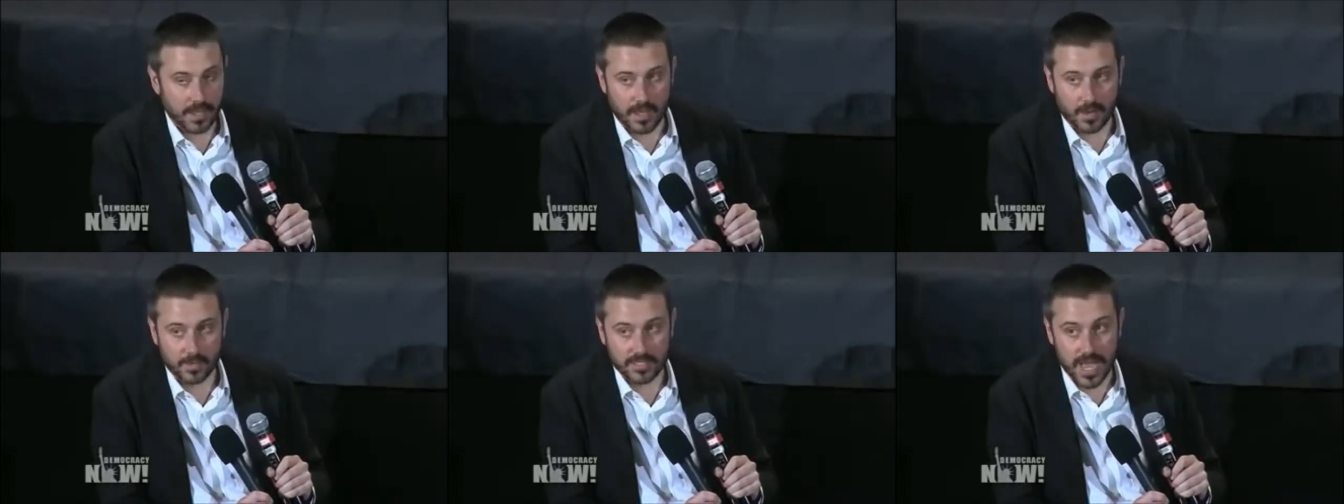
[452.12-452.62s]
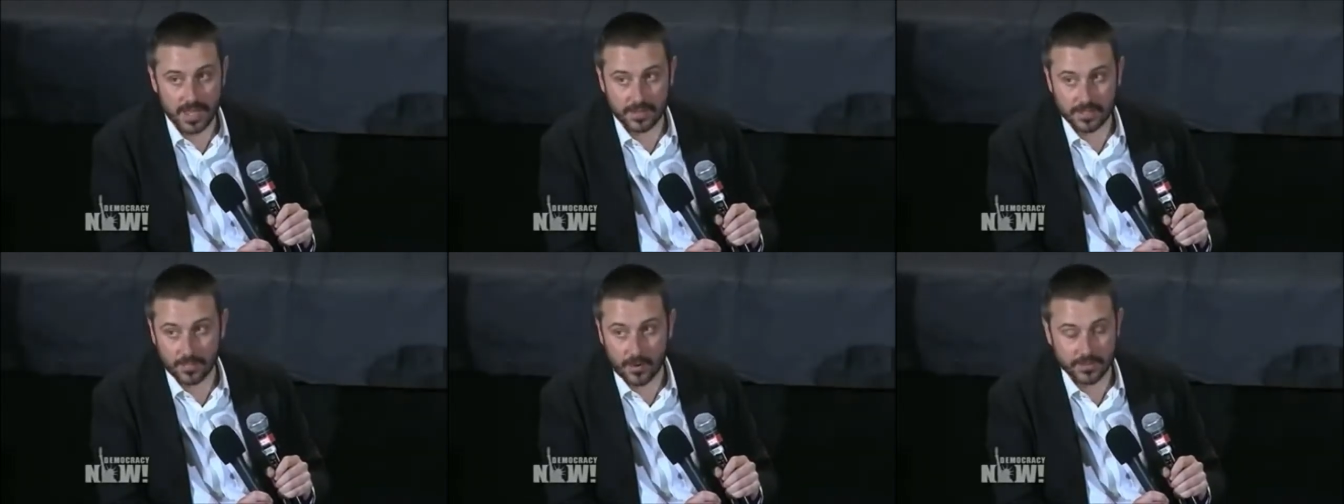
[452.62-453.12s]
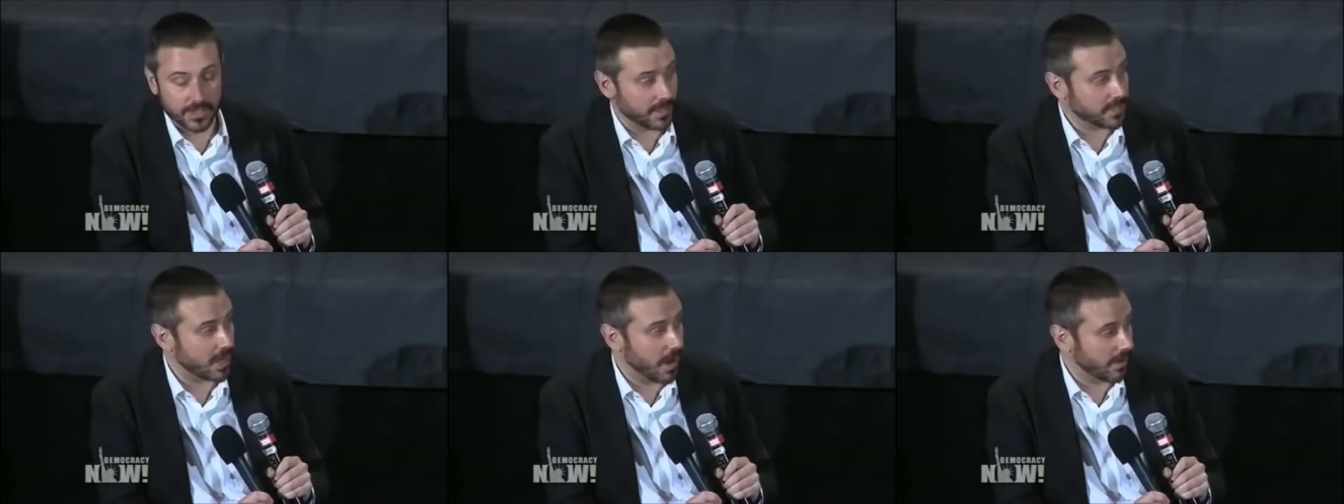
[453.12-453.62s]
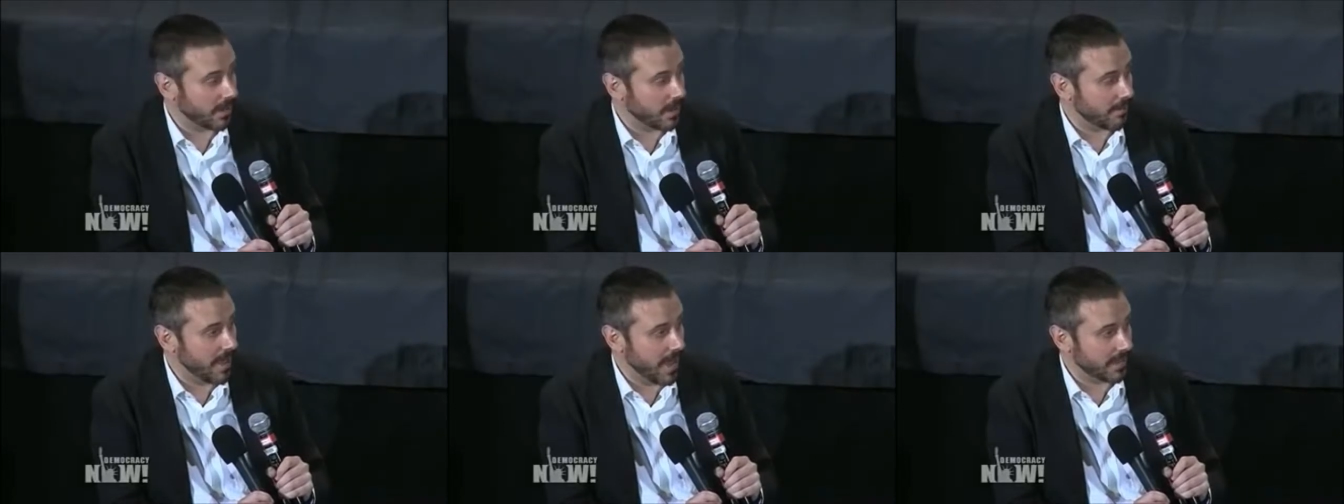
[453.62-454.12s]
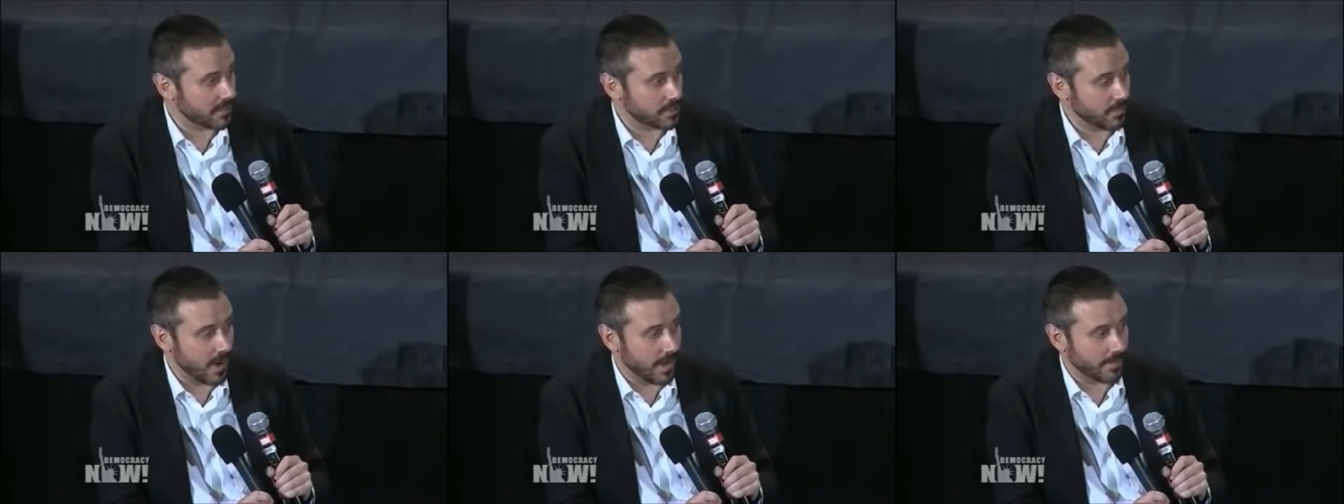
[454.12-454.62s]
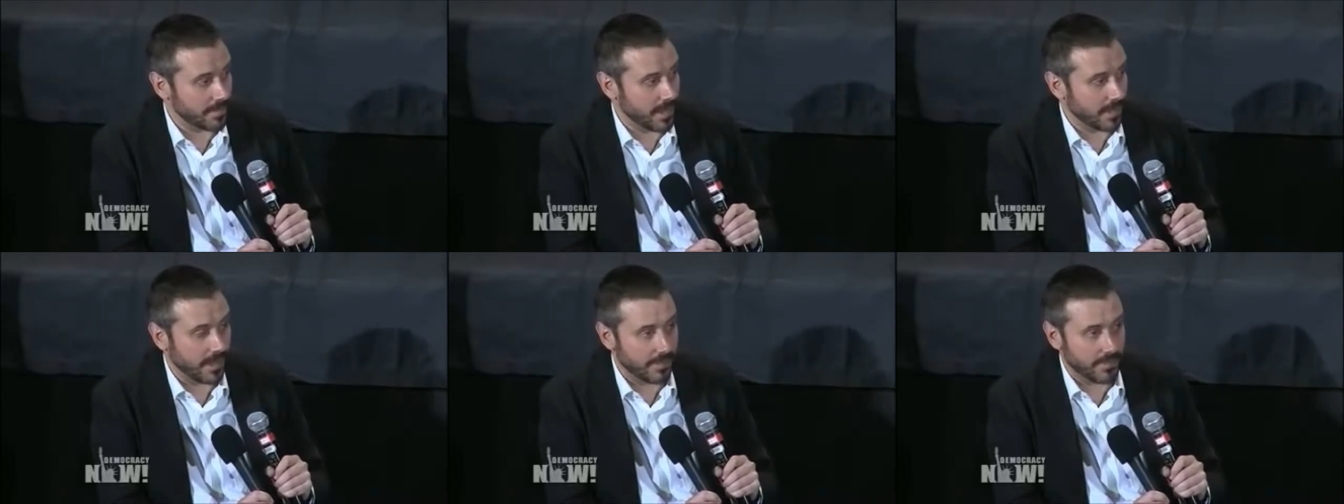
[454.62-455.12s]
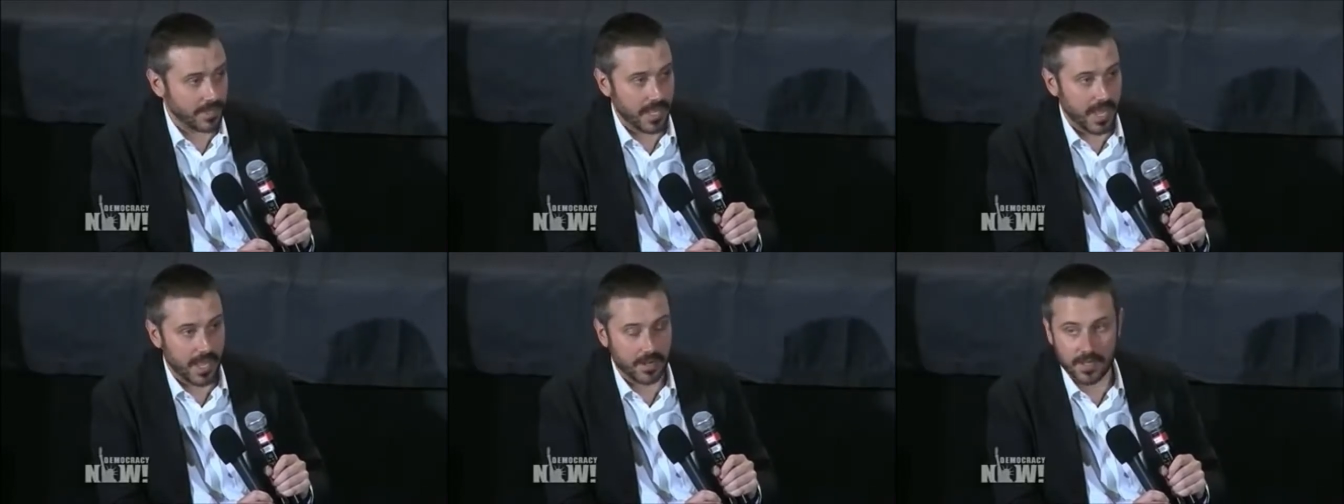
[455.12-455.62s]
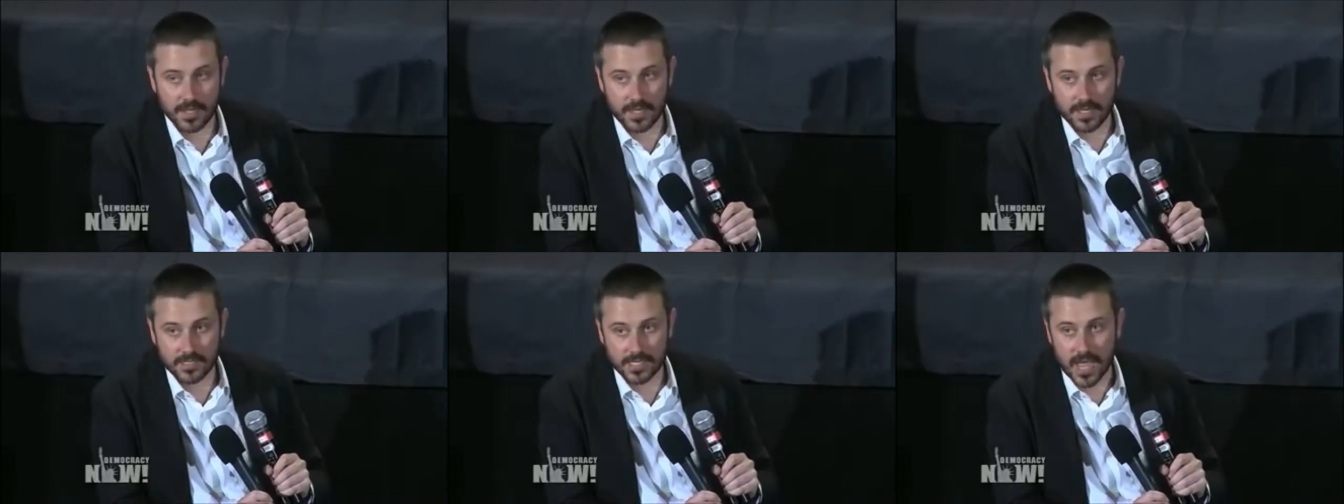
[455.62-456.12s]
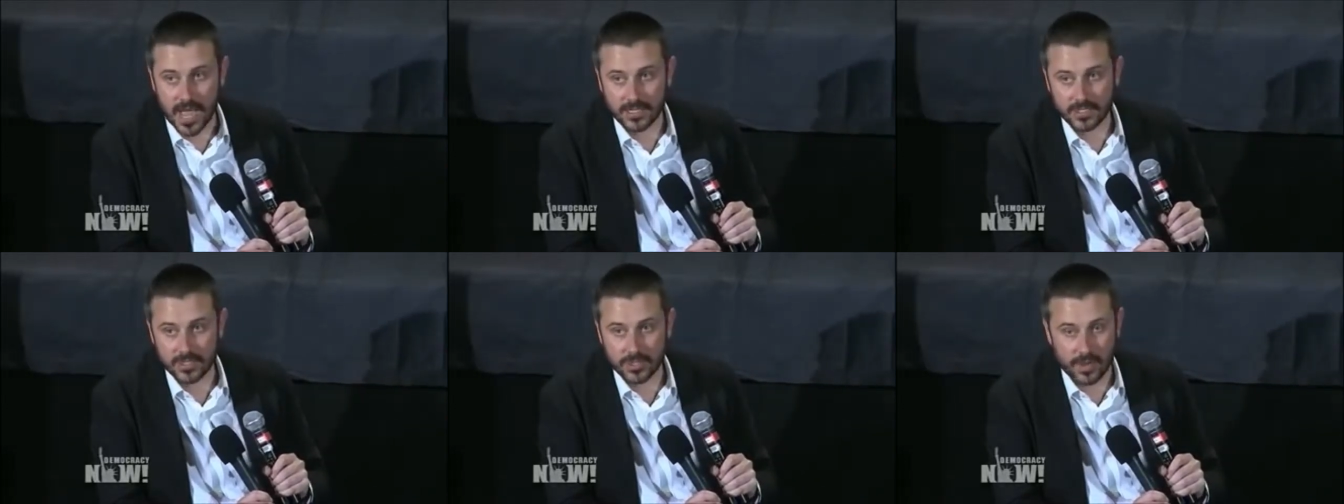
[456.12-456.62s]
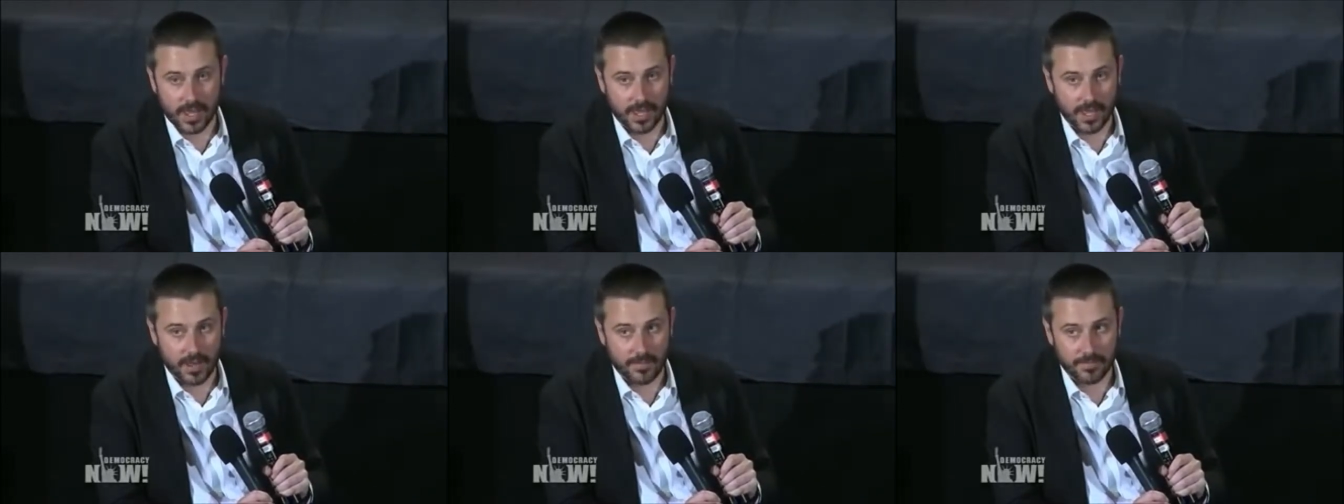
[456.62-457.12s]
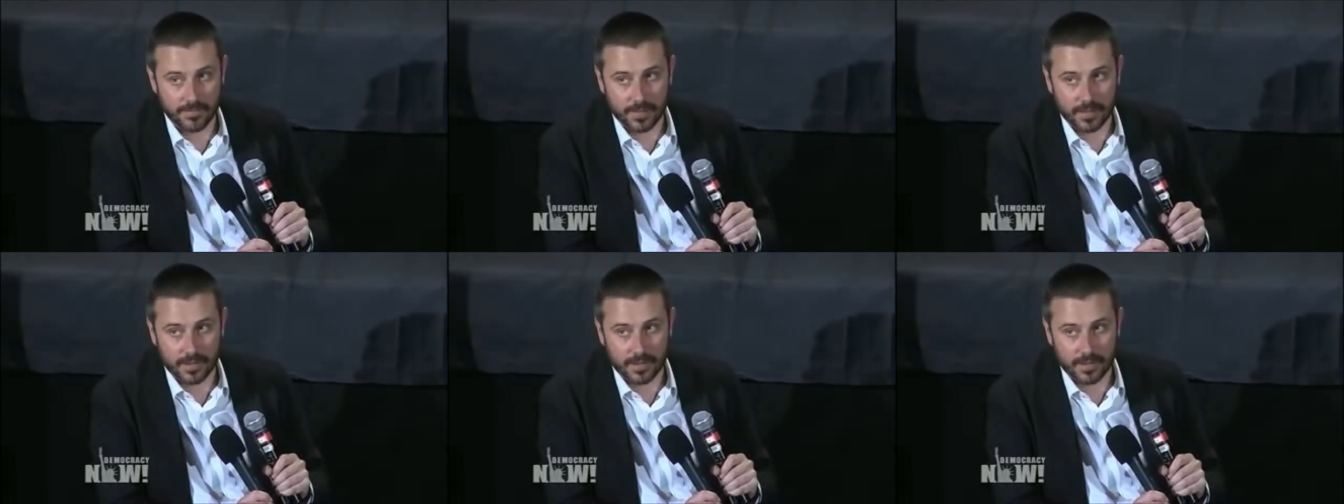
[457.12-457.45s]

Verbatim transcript: uh, was not supposedly the target of that strike, but they claim that he had ties to a, um,